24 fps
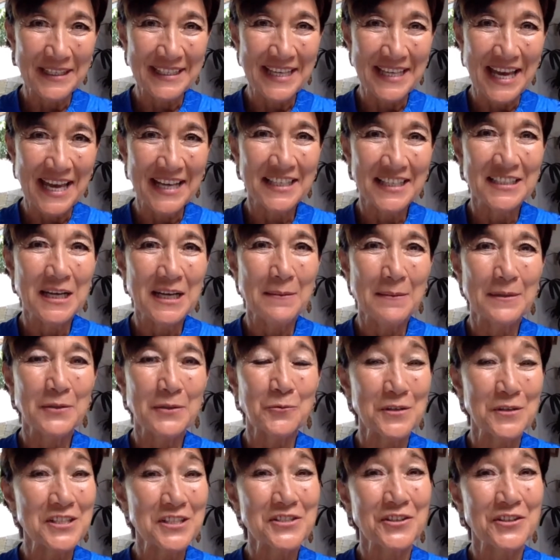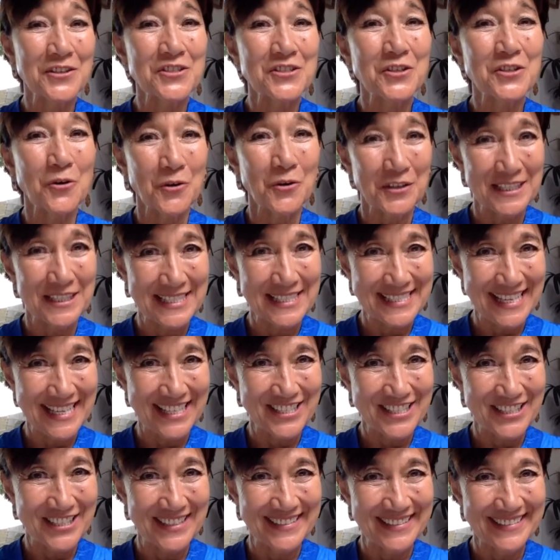Economic Research Organization.